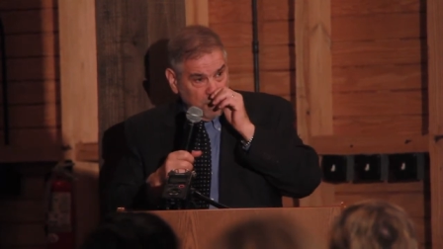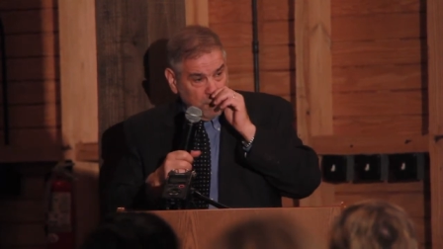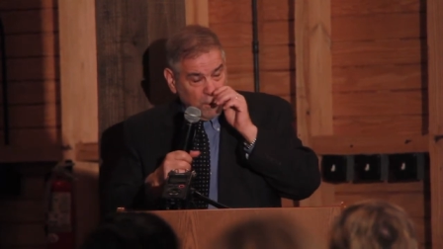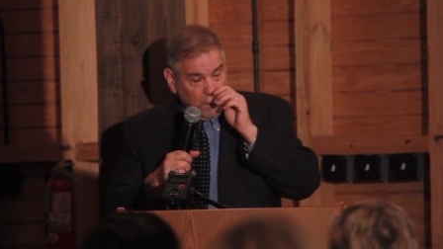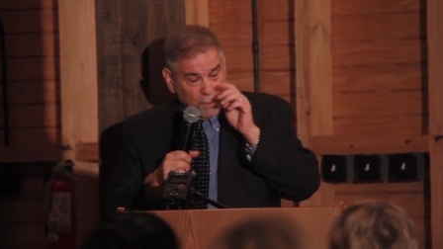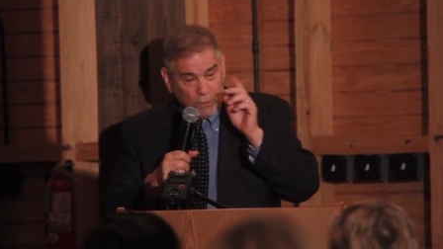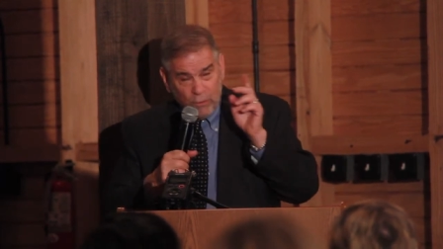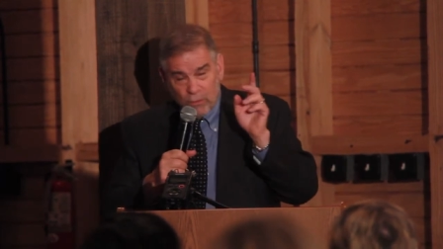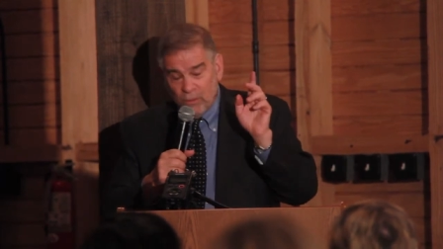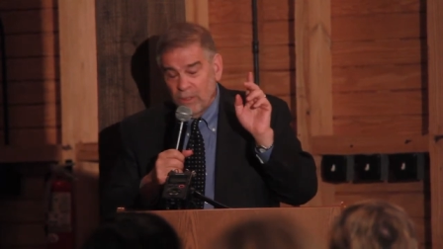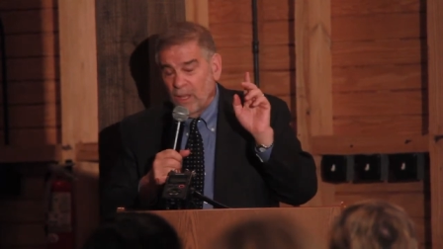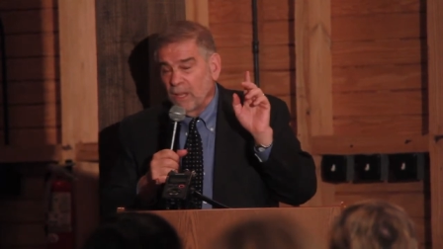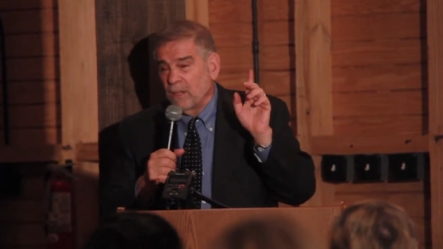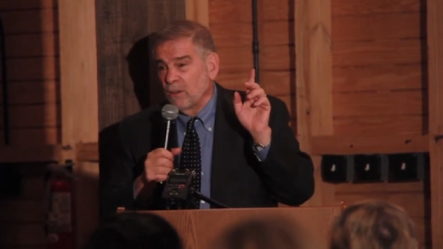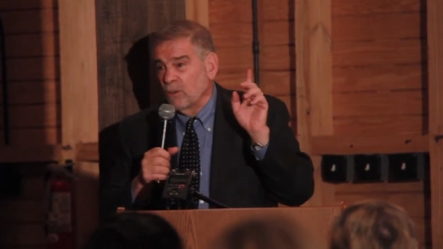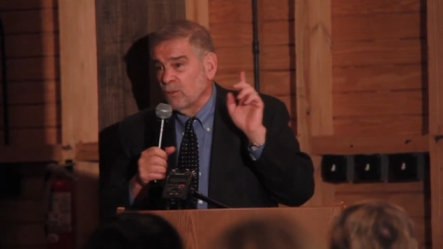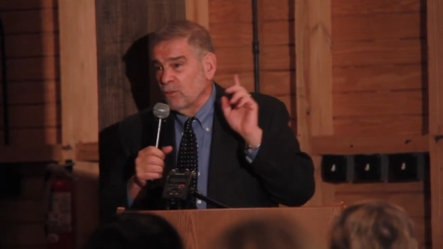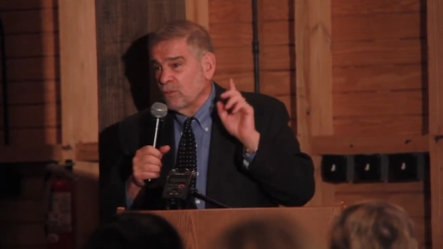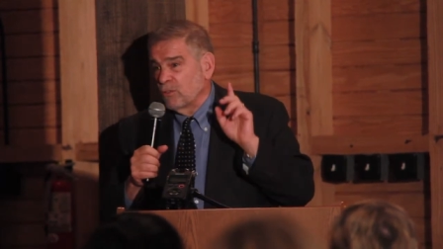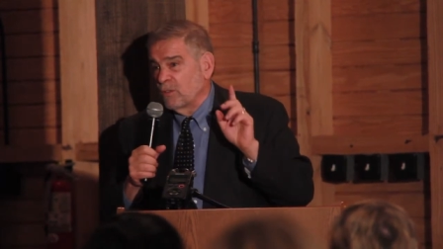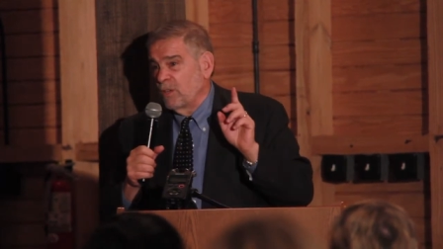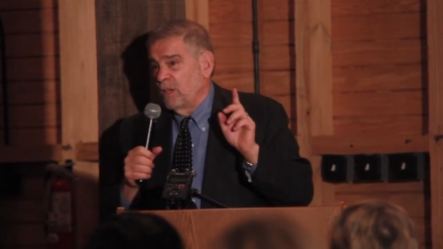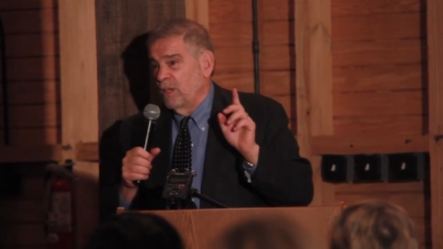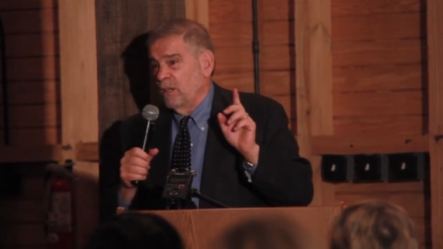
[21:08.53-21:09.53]
But
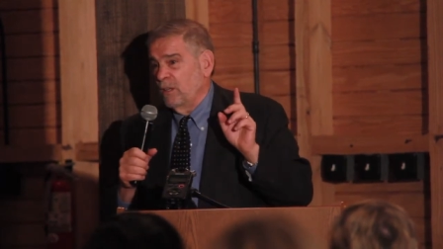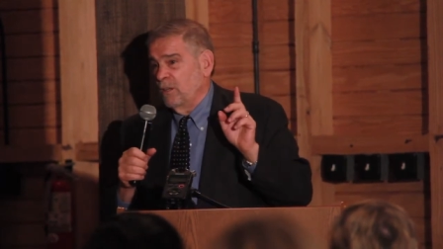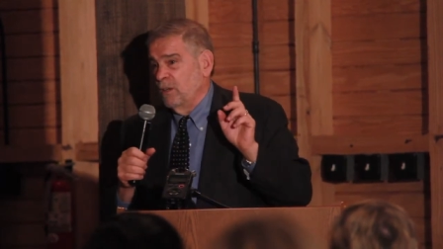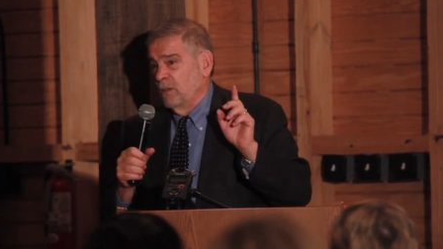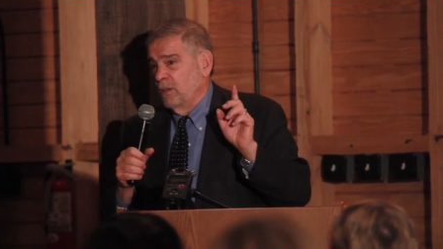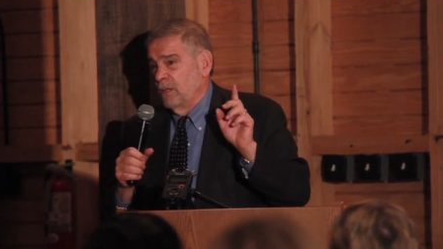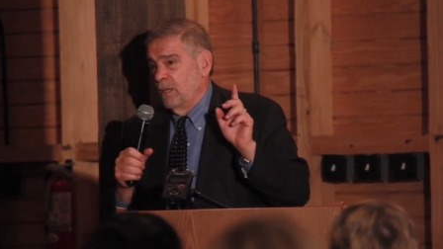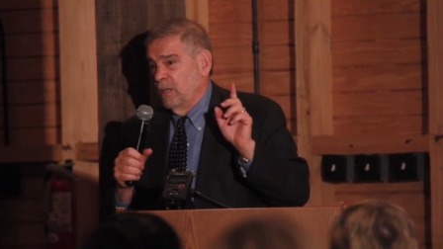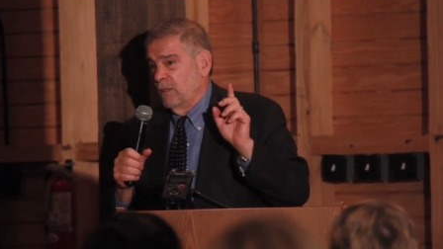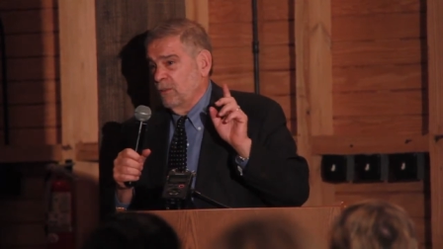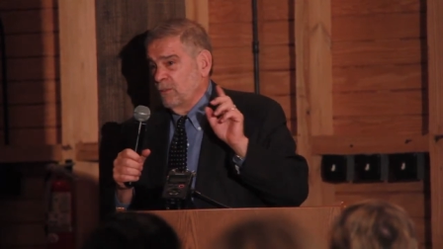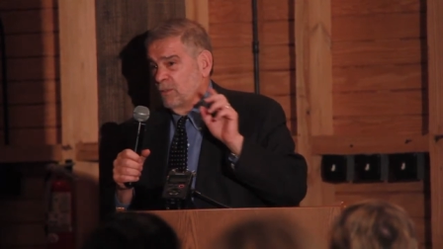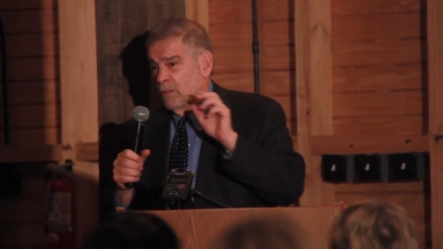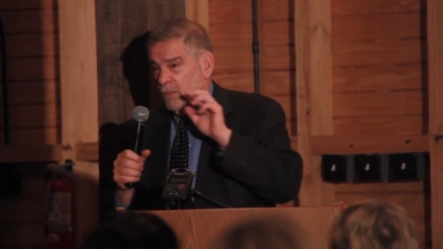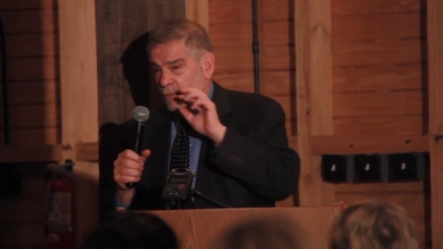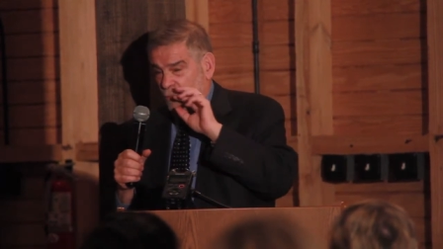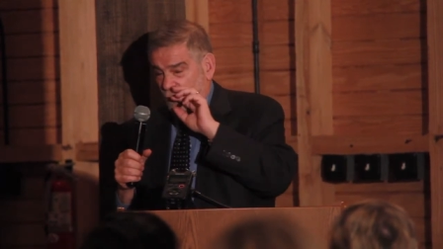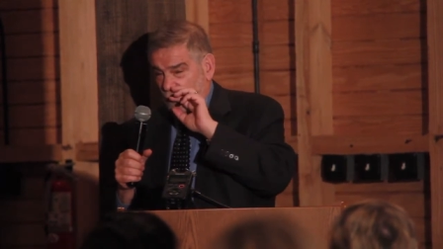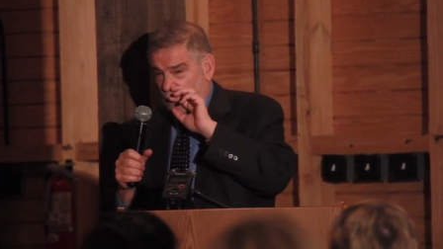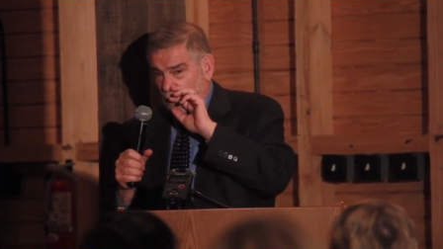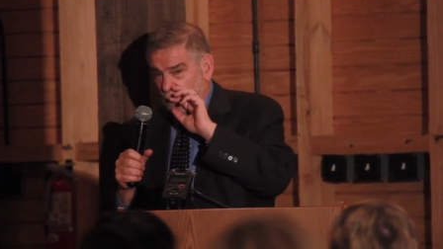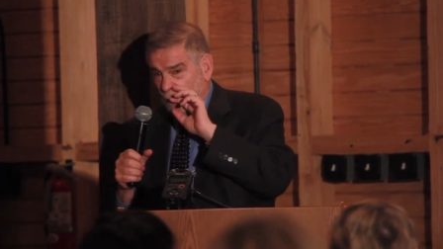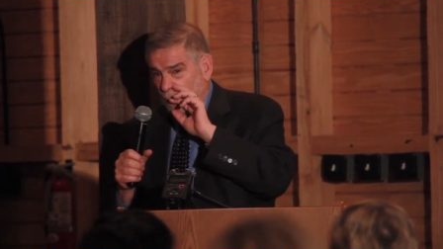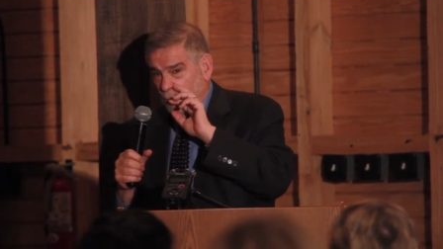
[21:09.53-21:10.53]
Snyder's take on anti
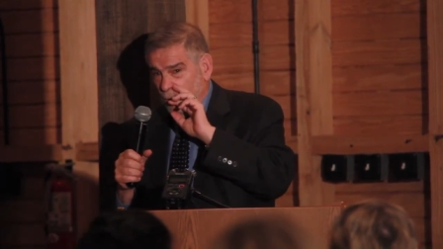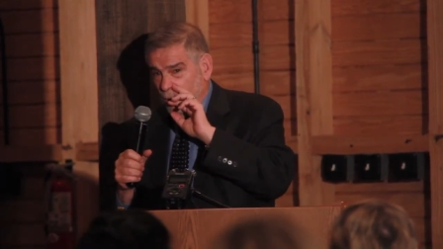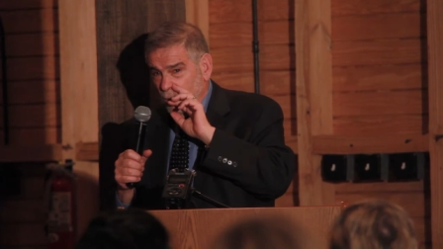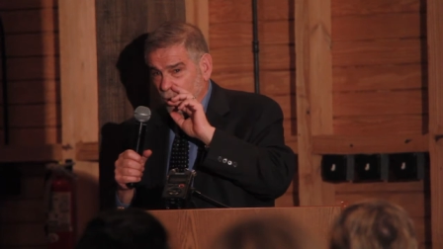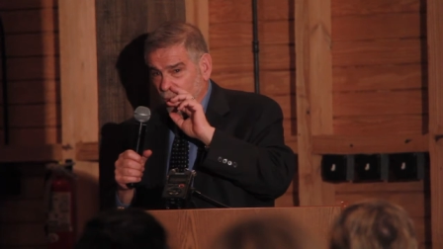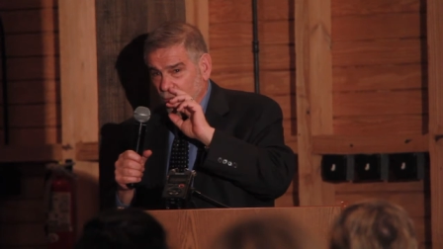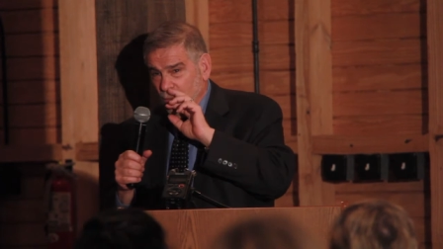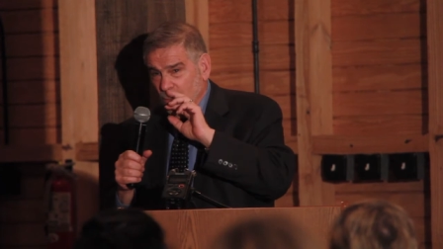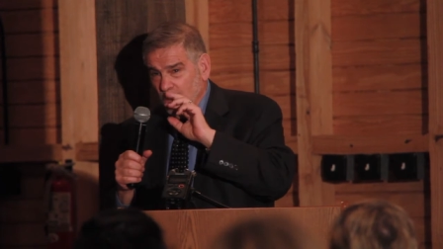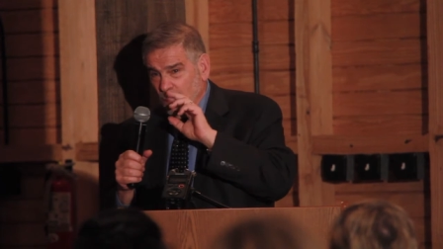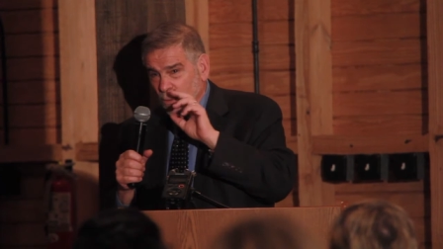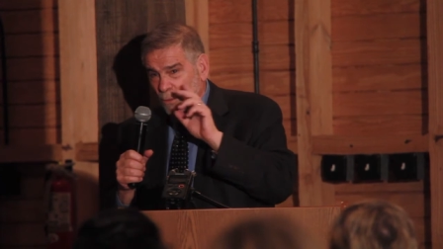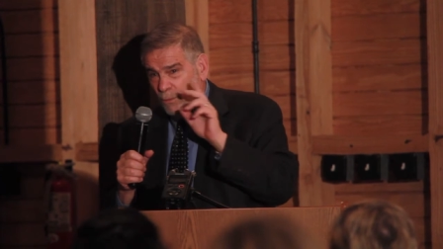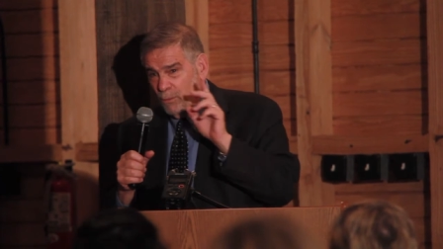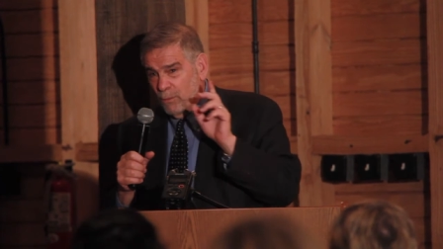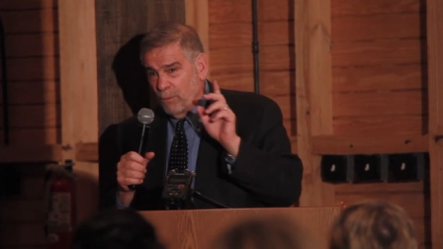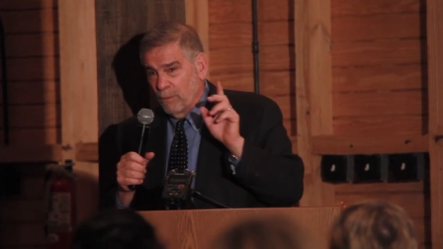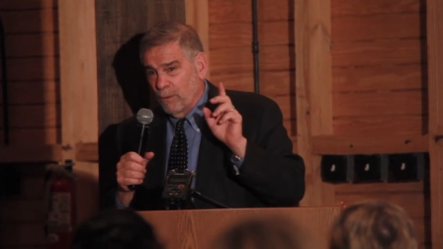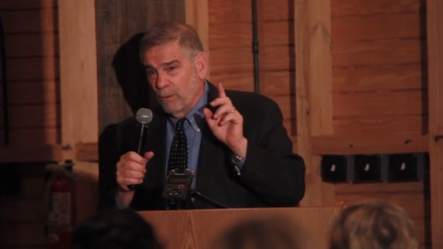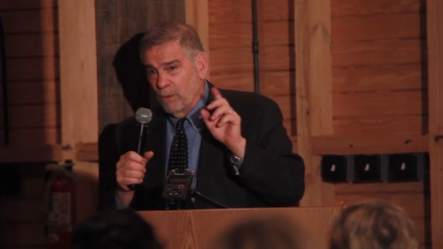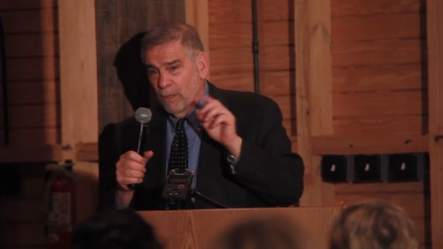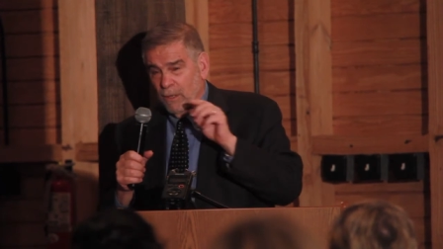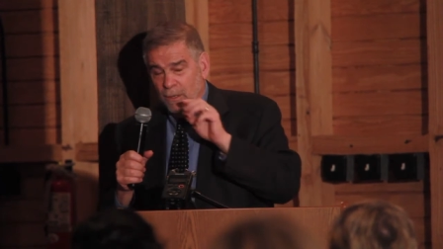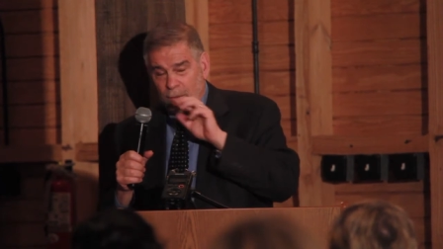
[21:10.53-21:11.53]
Semitism is
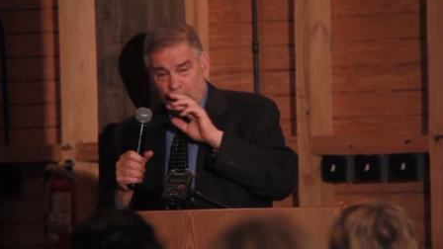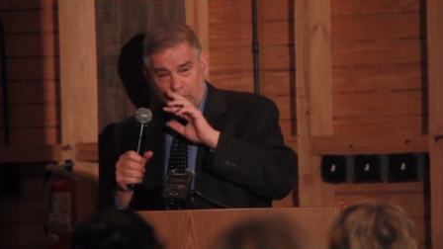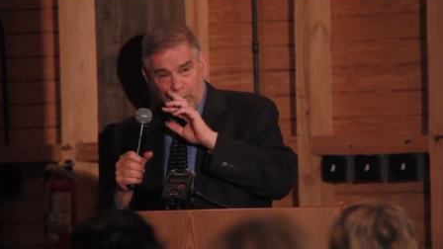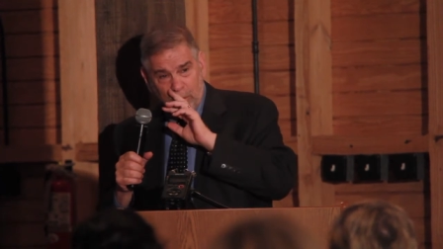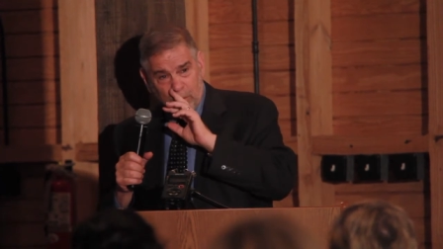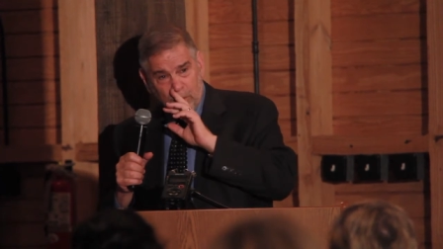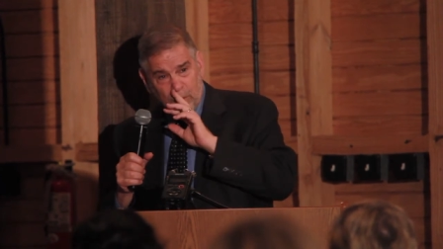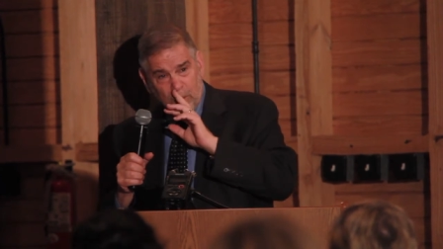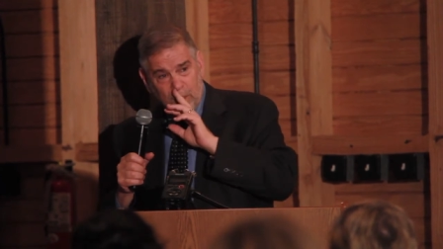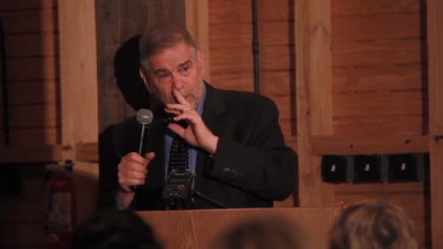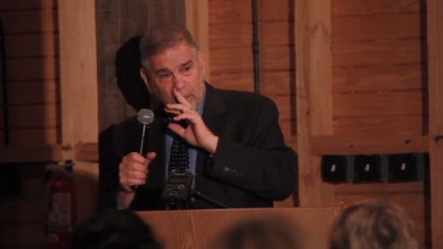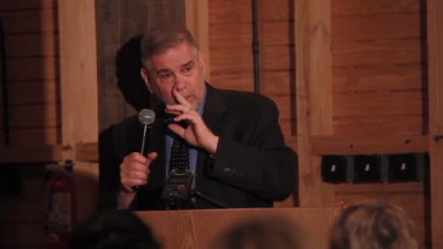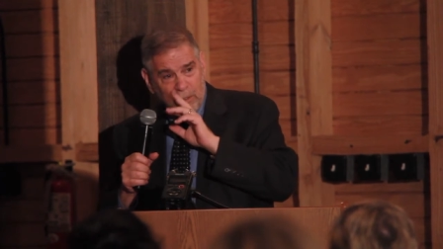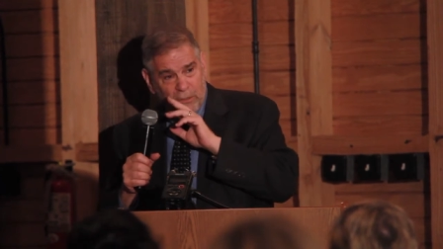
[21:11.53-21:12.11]
very interesting.